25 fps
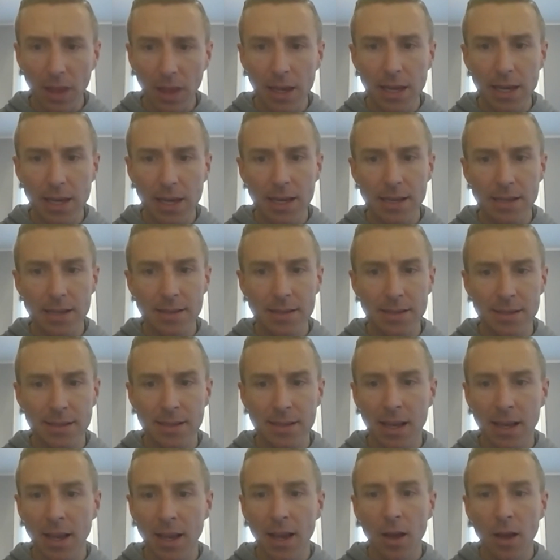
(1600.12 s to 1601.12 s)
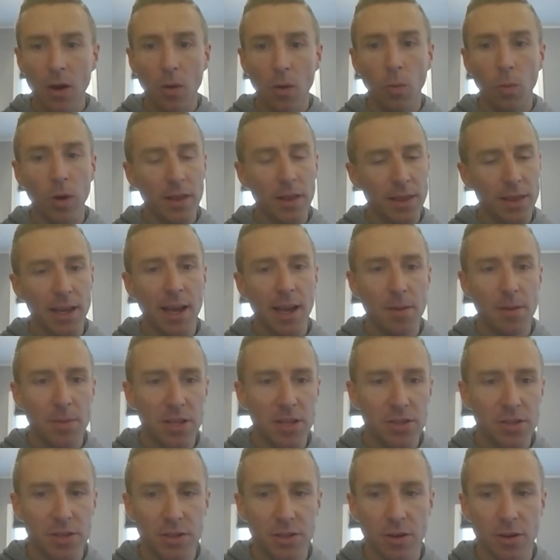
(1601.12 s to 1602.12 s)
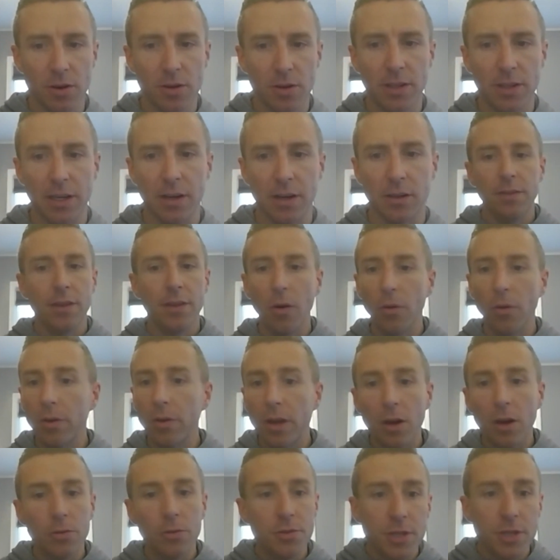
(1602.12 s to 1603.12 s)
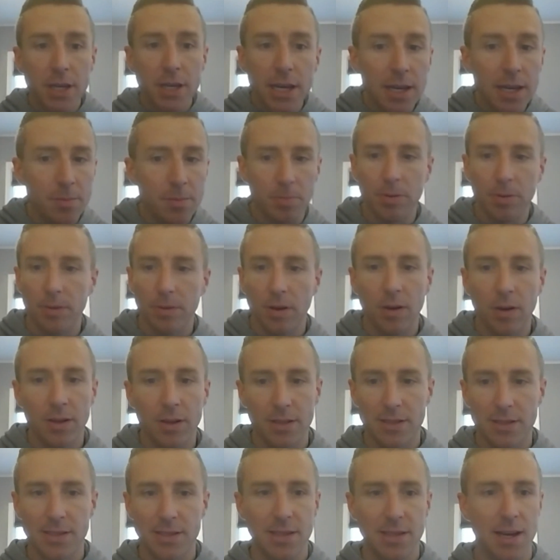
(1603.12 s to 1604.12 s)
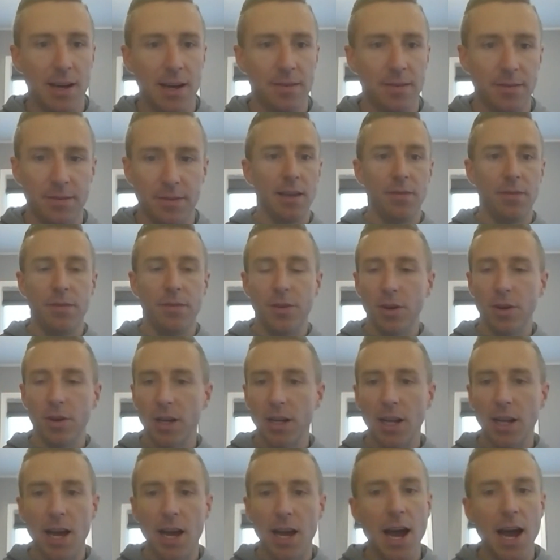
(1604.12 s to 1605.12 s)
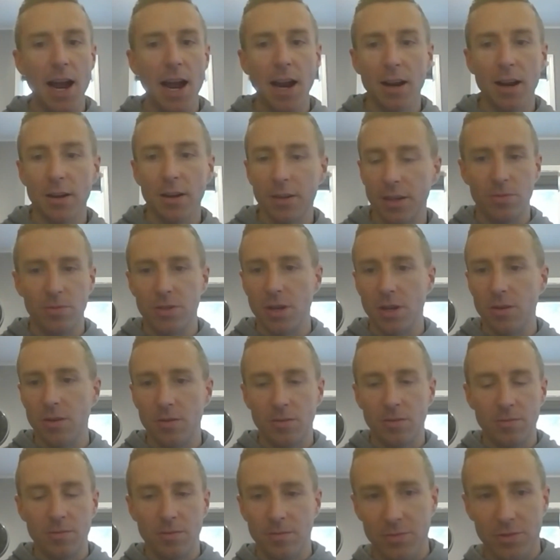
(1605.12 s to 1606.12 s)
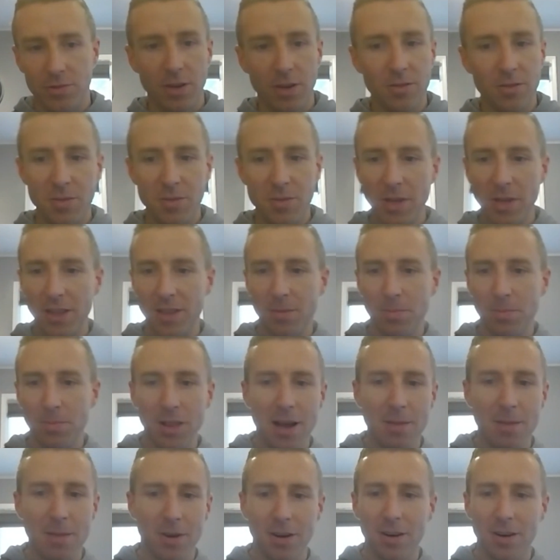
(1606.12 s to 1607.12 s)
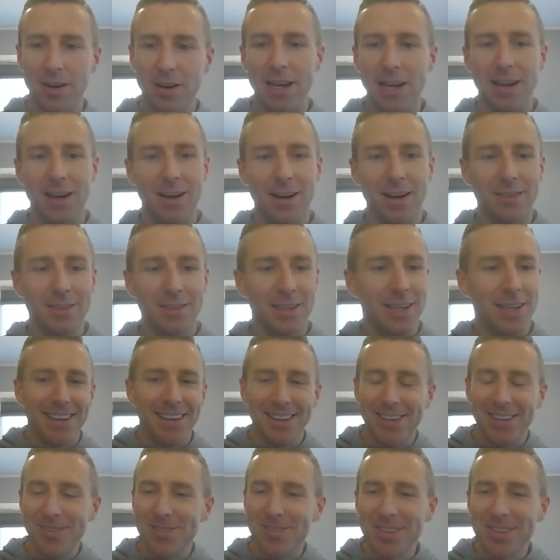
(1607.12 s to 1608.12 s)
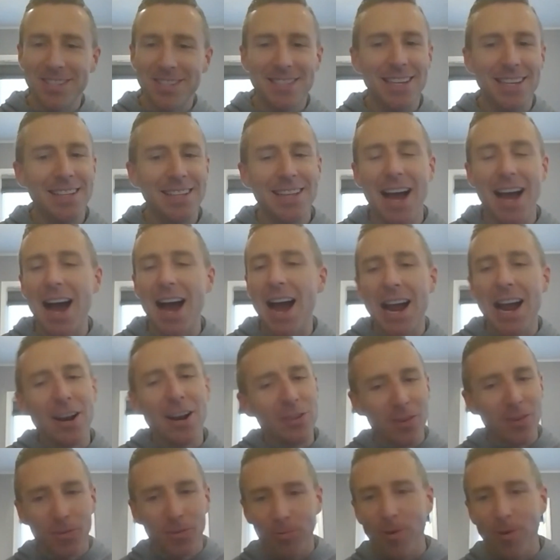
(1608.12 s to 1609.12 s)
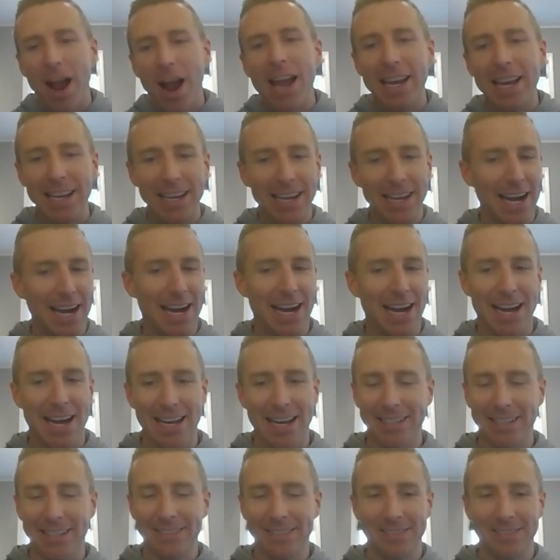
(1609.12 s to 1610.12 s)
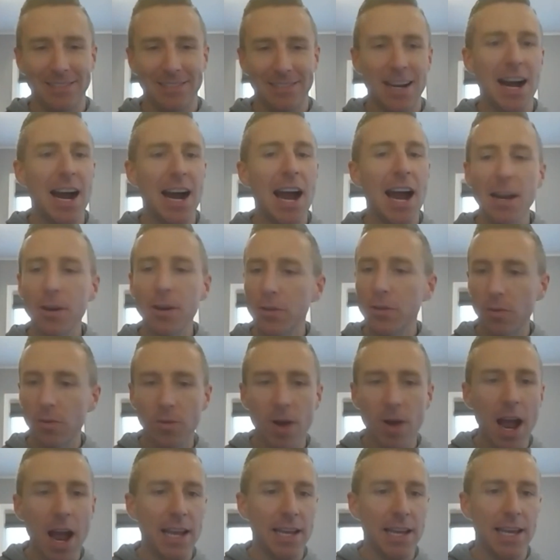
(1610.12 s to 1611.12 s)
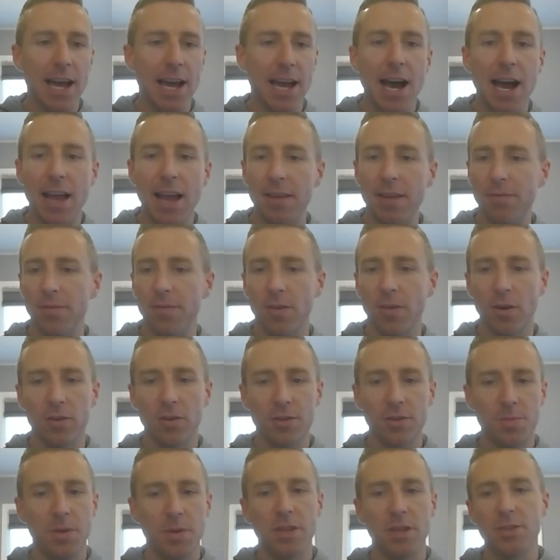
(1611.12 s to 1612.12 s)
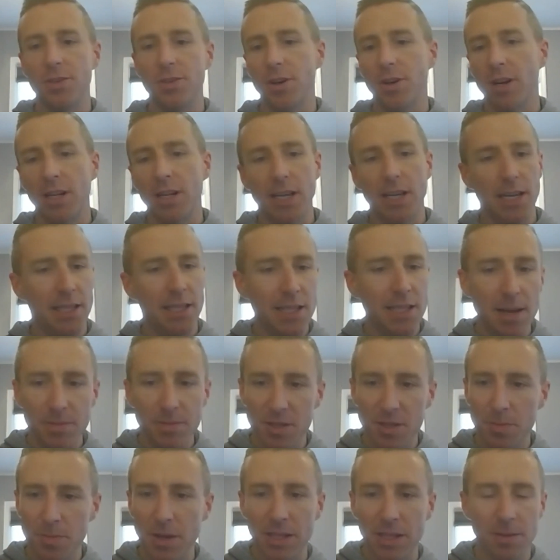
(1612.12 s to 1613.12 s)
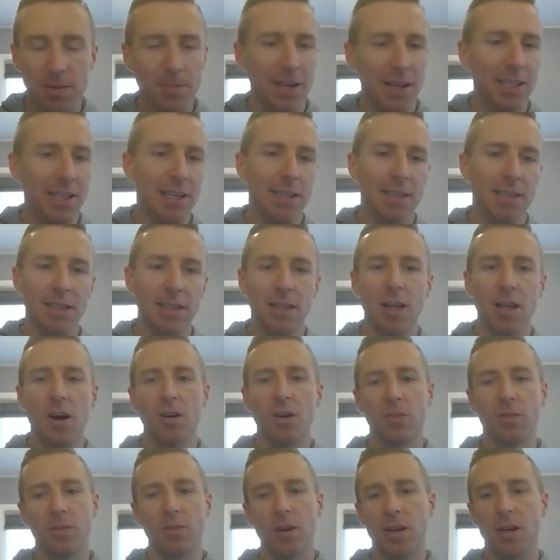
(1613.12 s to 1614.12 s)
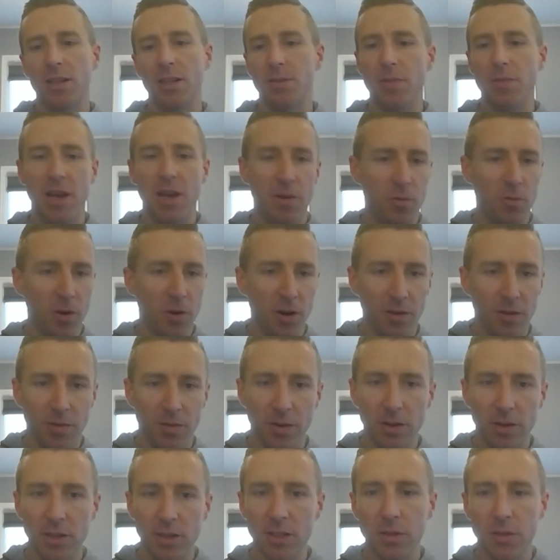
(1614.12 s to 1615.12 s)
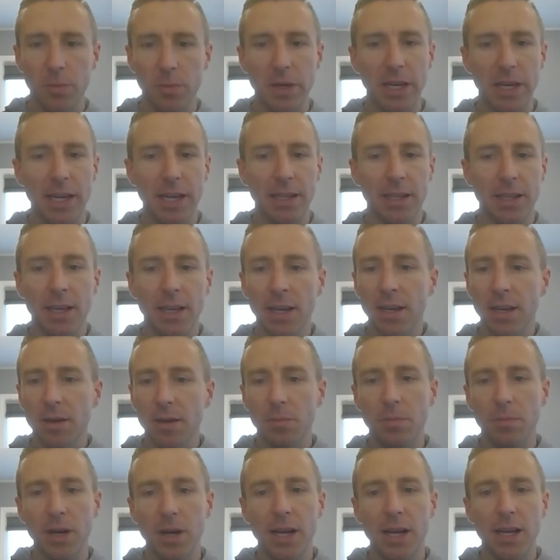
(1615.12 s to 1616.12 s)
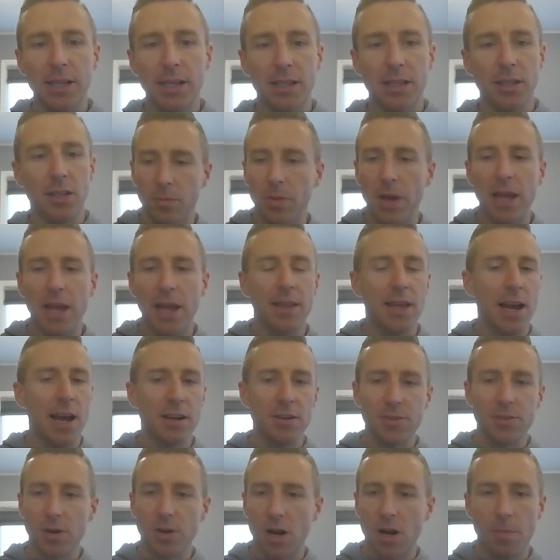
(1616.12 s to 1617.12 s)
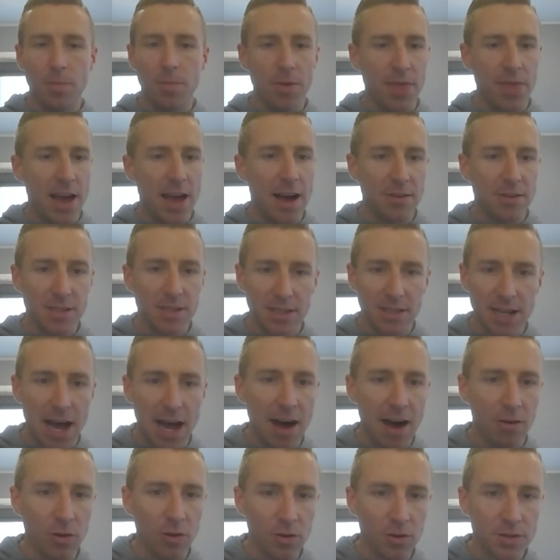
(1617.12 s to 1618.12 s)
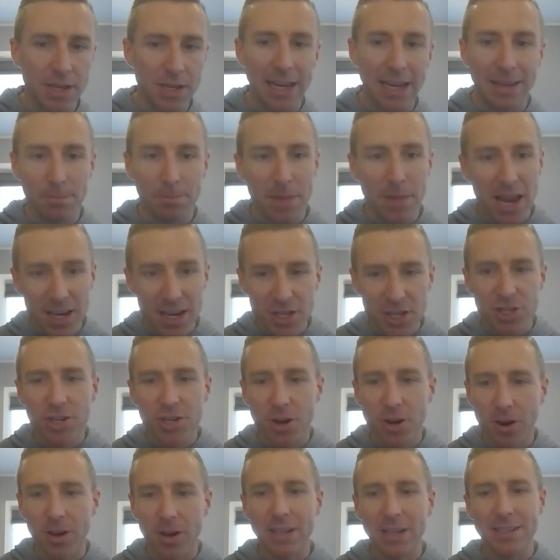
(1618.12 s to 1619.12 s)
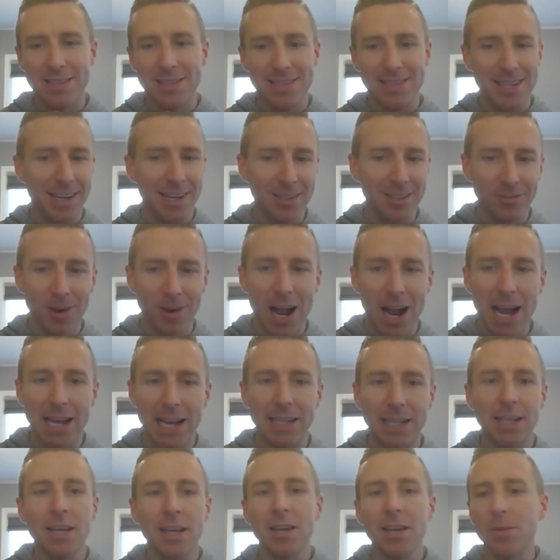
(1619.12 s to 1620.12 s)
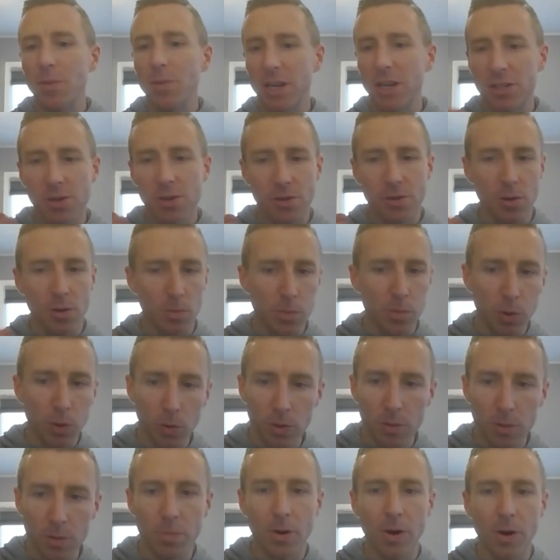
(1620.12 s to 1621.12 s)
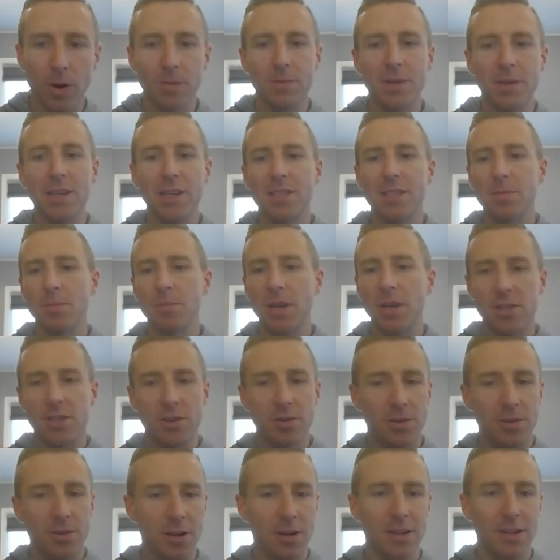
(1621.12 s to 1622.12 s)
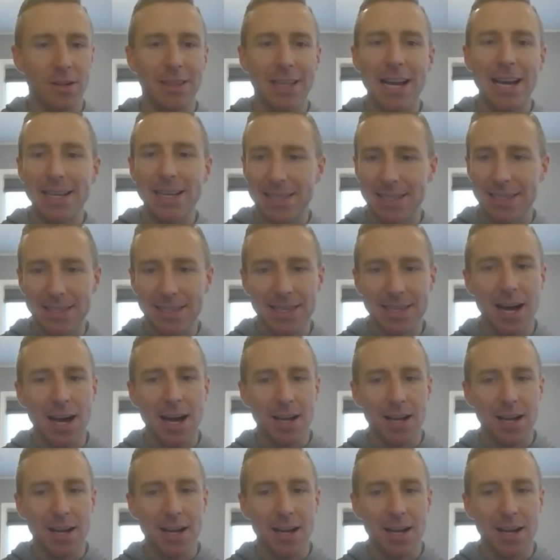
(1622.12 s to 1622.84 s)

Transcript: is one thing I mentioned earlier, don't go cheap on stuff. If you're going to hire Joe Joe Smith the plumber here, you just need to hire the right guy. Hire the right guy at first because you're going to end up spending money in the long run. It may work for a little bit, but pay the extra couple thousand dollars and make sure it is done right. Make sure they're pulling permits, make sure they're a licensed